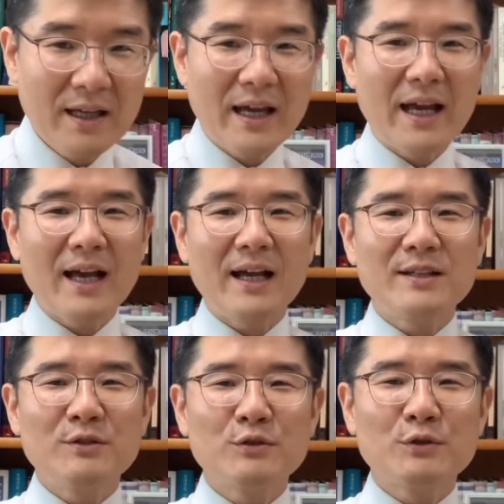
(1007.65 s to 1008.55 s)

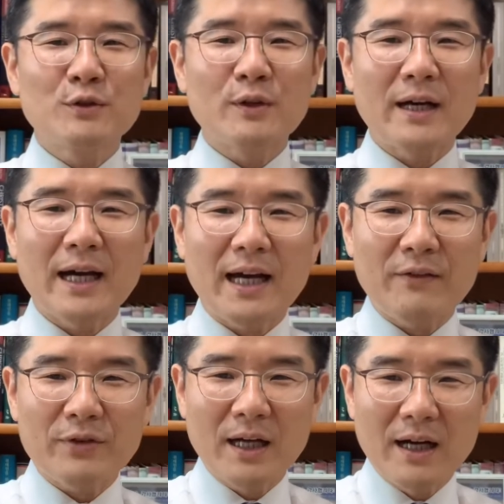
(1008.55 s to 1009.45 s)
and you
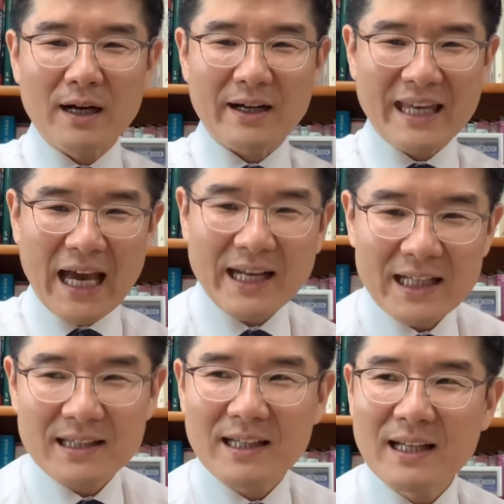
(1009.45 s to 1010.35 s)
have get it,